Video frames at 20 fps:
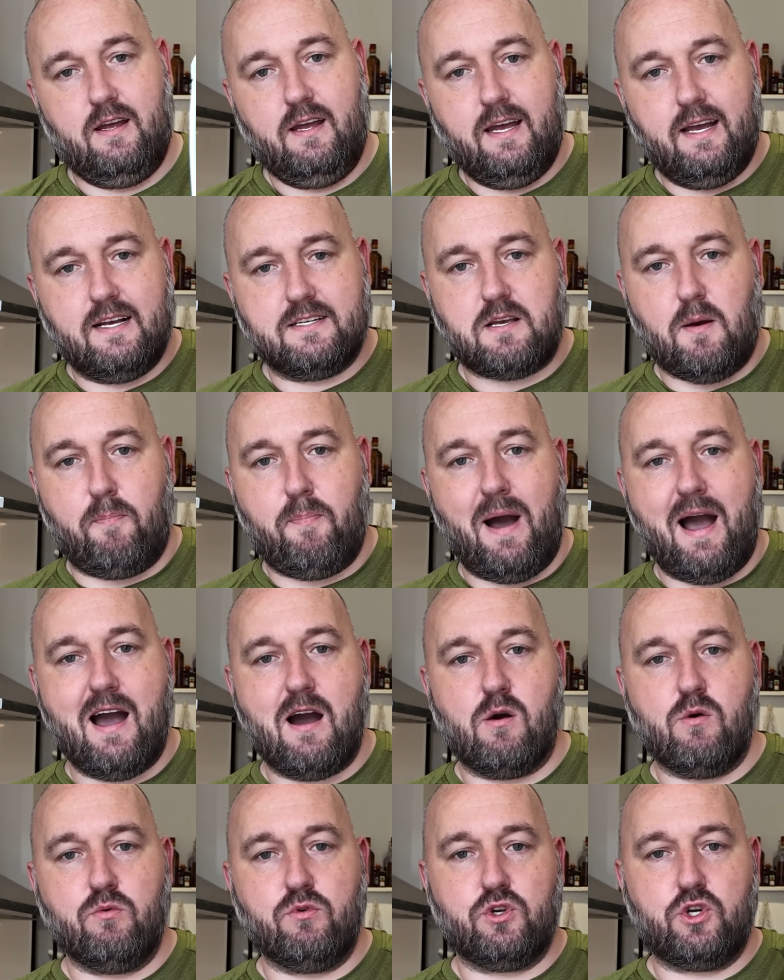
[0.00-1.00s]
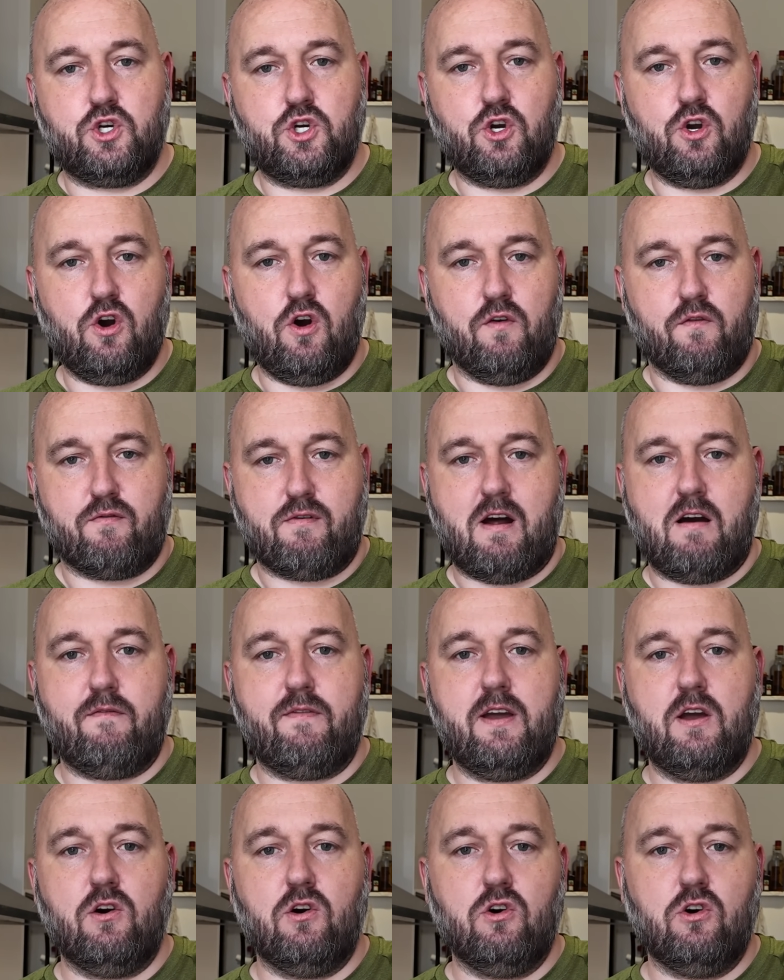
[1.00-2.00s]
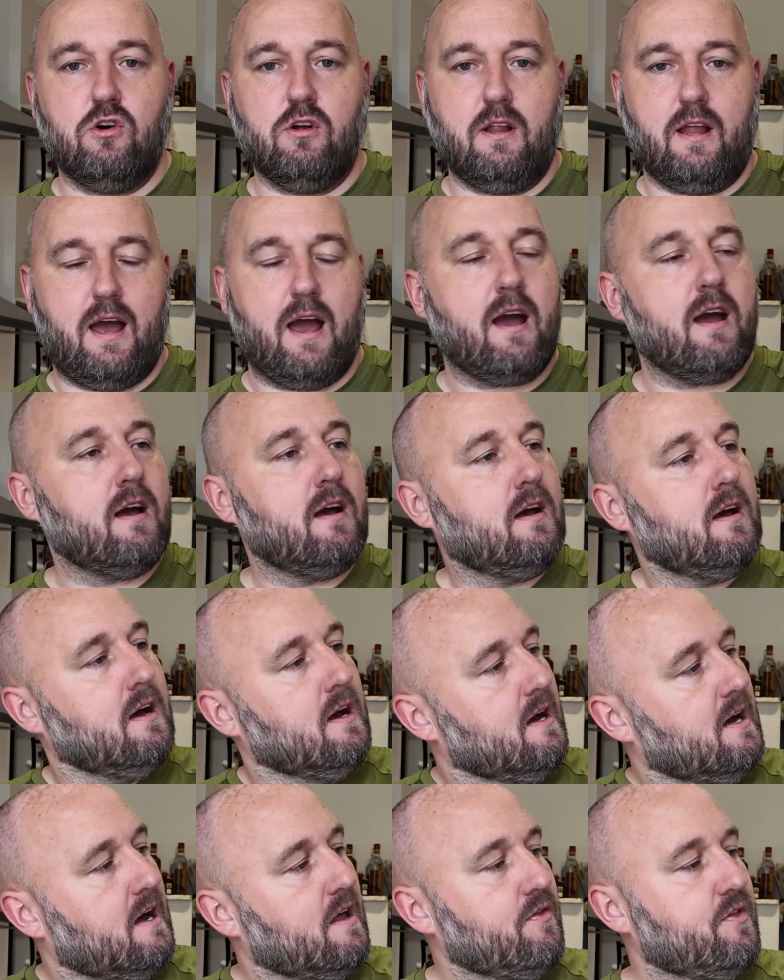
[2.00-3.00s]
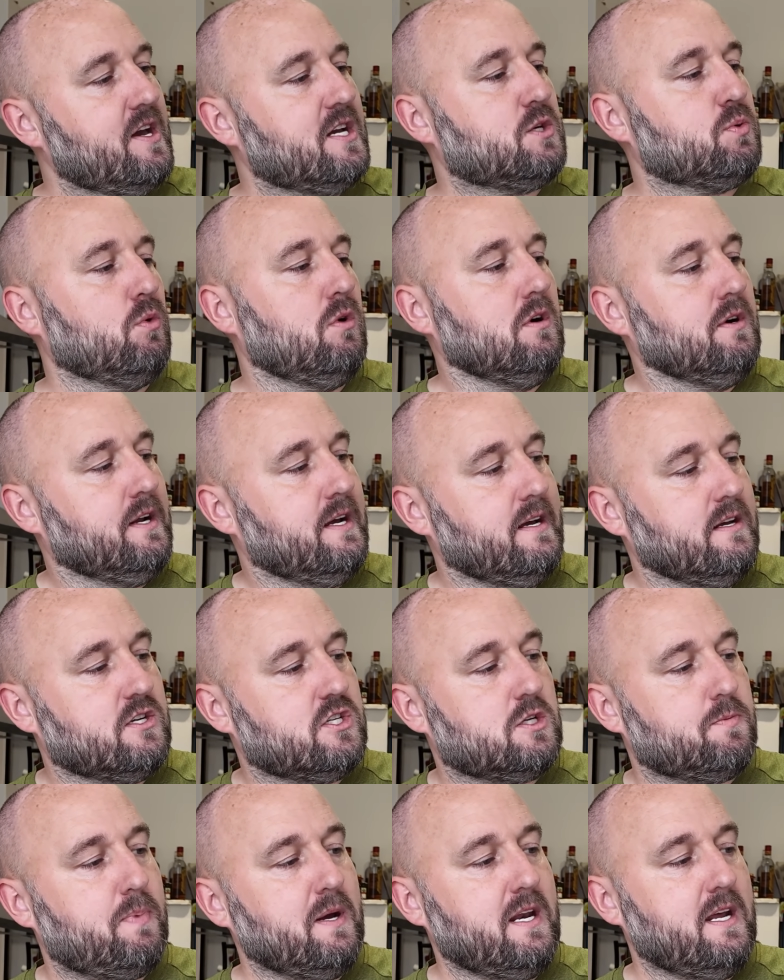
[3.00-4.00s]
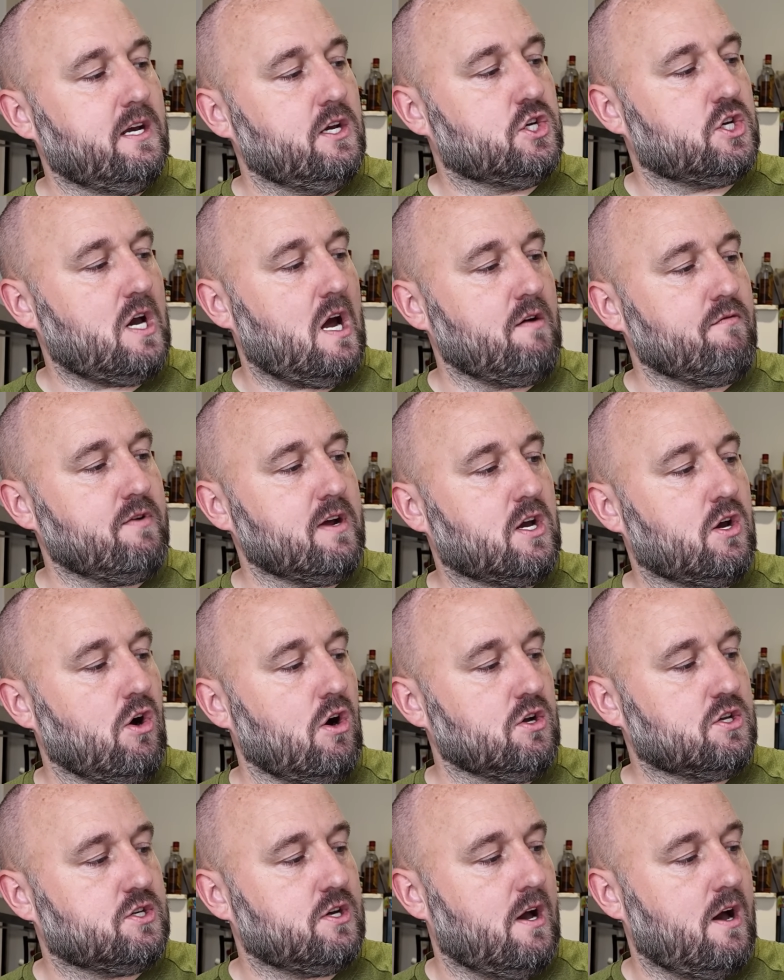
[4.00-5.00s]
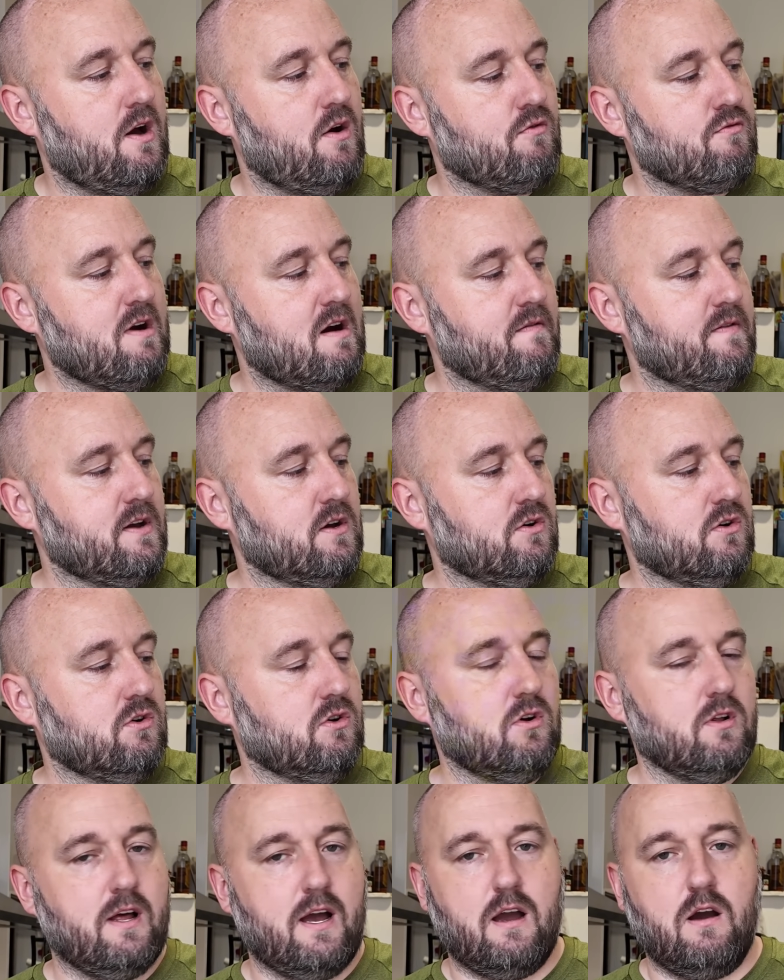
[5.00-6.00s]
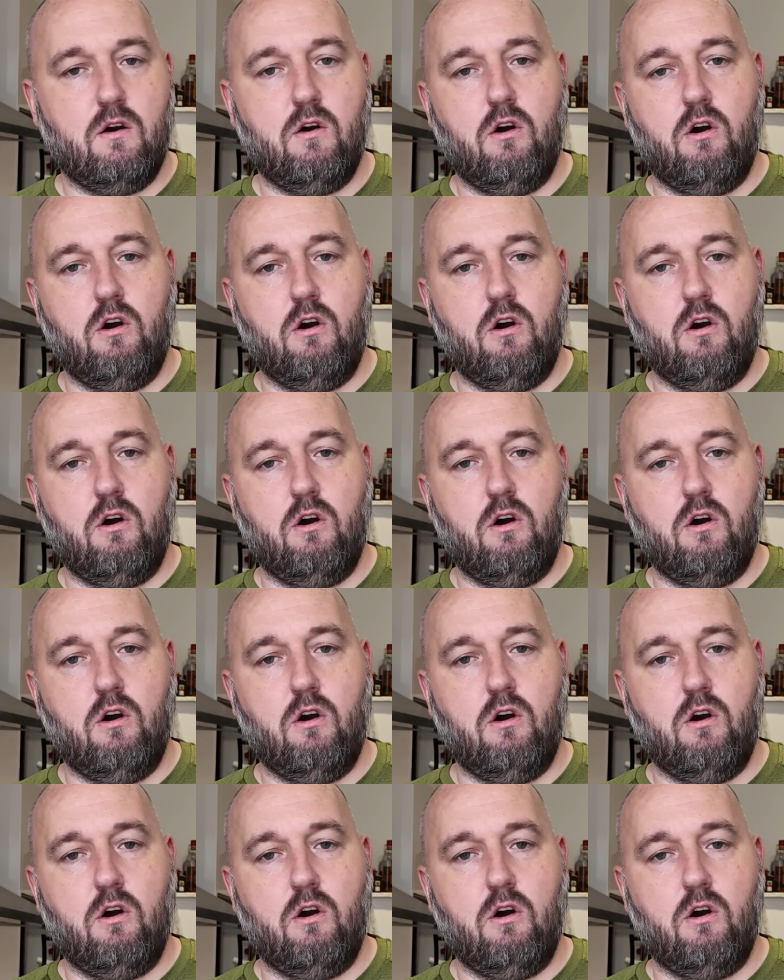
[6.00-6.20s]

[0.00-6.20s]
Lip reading: It's a pouch of ravioli, and this one is spinach and ricotta ravioli.